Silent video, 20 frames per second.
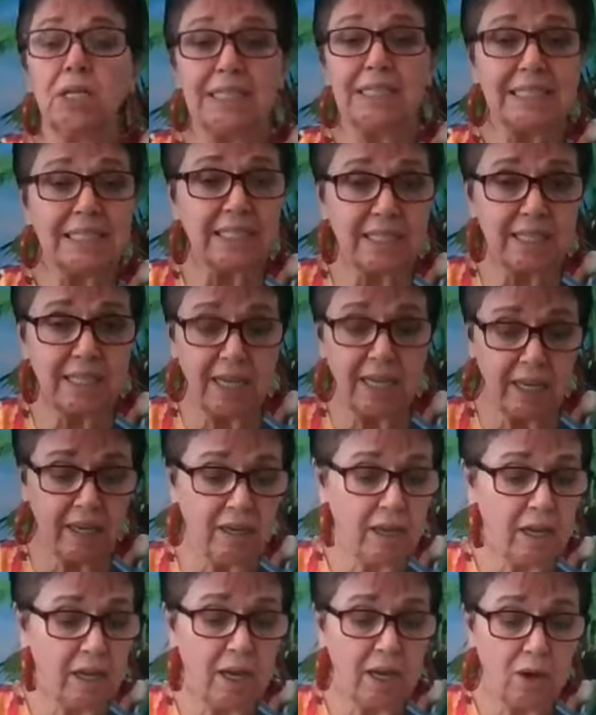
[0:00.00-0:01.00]
Let's
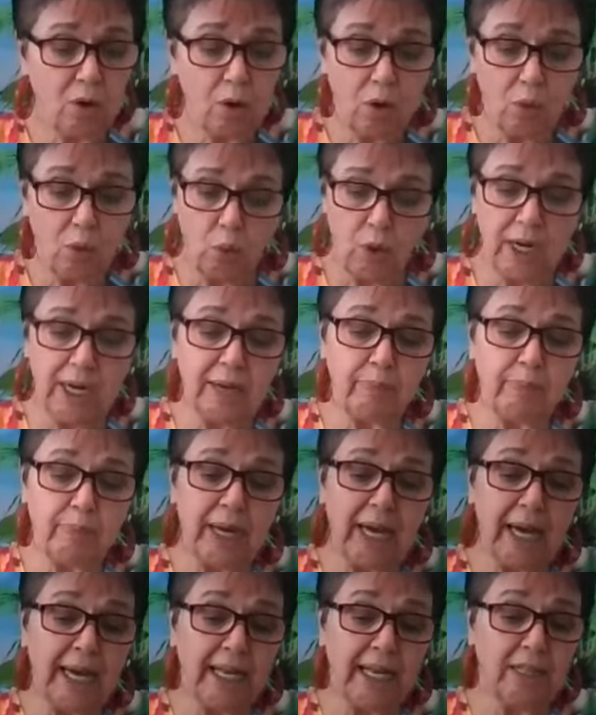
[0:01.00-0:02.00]
say, when a
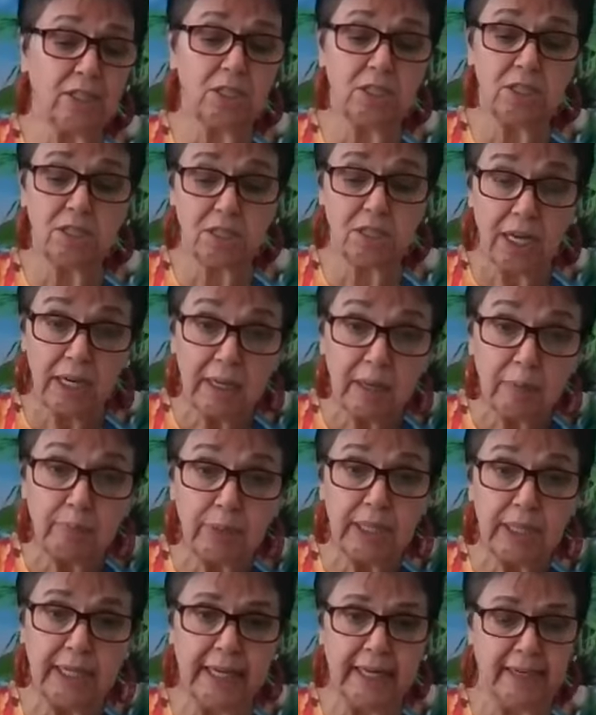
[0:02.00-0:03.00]
pilot on a
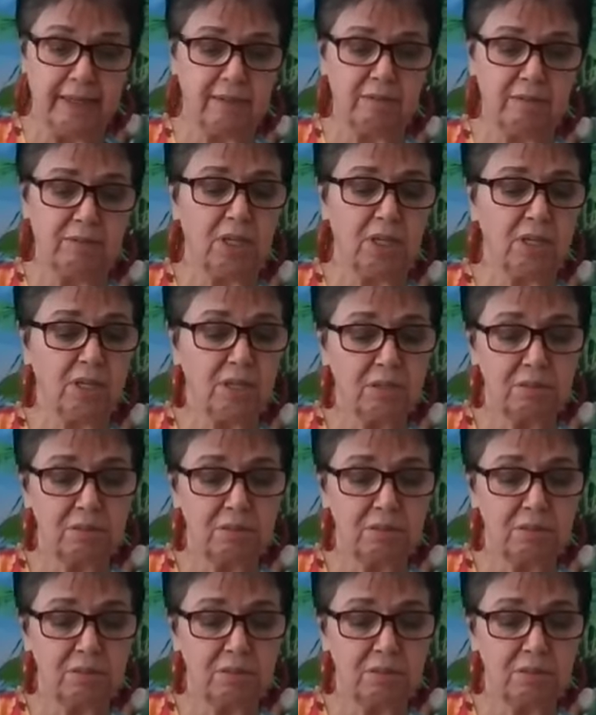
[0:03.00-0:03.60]
plane